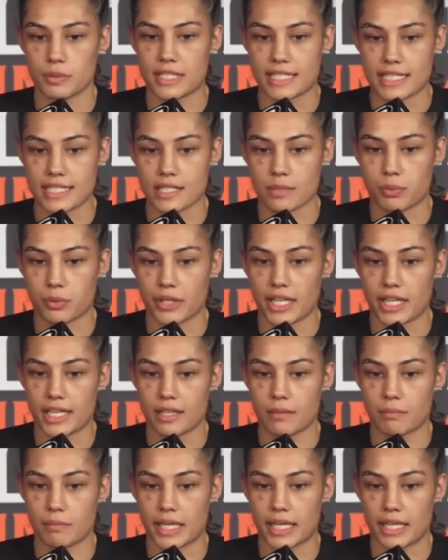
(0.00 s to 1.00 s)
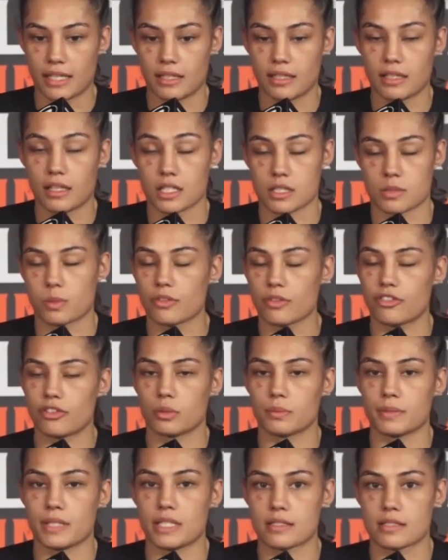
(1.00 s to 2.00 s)
bit disappointed in my last
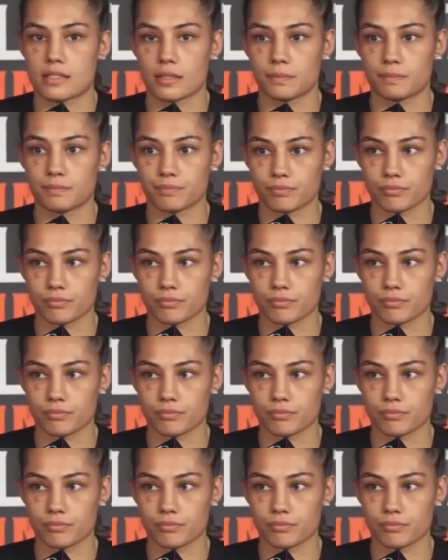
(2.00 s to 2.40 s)
performance.